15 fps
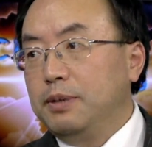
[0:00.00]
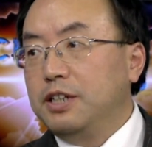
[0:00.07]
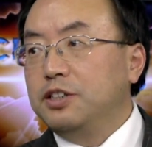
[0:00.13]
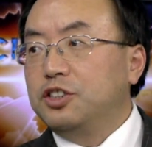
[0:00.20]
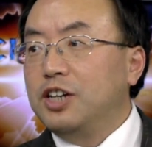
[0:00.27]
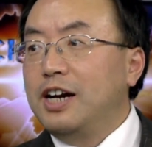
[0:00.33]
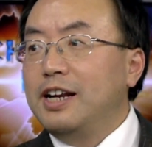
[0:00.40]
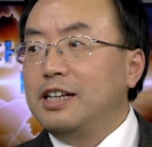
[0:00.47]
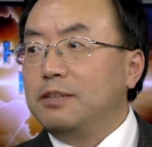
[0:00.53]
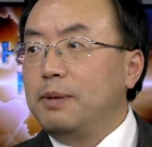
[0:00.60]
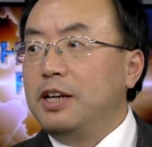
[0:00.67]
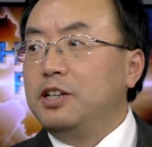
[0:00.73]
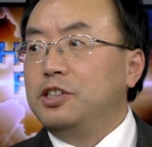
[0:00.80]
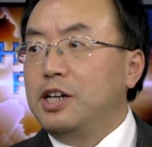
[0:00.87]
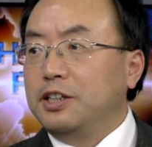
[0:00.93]
because China has
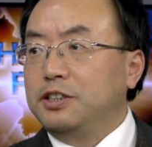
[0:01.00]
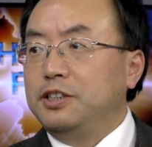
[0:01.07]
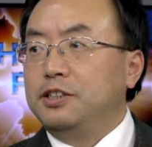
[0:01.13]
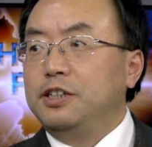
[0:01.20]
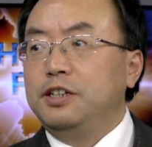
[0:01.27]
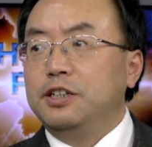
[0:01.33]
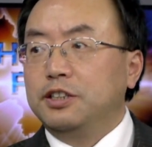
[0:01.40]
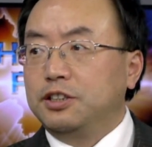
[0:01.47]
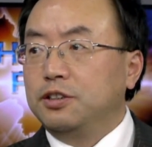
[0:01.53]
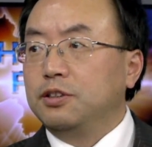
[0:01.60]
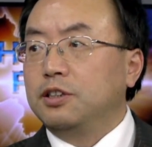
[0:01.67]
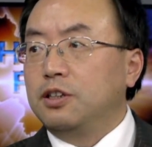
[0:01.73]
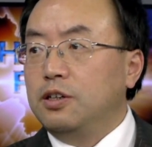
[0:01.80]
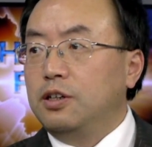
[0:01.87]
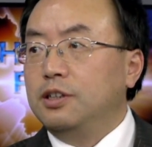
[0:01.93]
been inducted in the
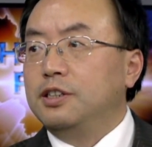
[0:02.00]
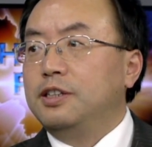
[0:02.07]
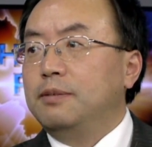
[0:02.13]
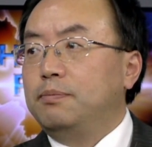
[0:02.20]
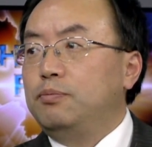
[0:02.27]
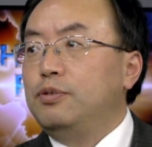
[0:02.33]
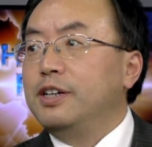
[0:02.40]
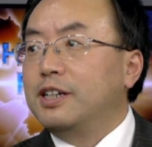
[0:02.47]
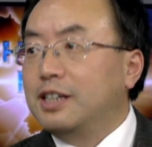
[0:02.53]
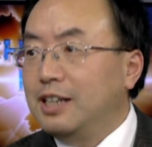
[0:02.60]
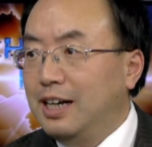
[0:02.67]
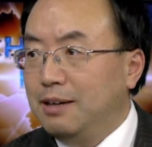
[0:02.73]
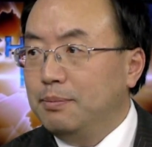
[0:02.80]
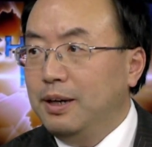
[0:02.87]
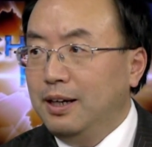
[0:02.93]
so-called the BRIC
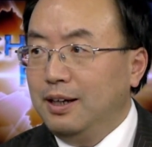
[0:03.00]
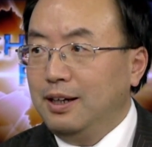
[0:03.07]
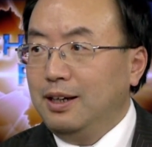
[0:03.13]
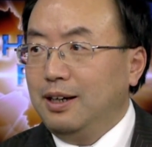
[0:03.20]
Club,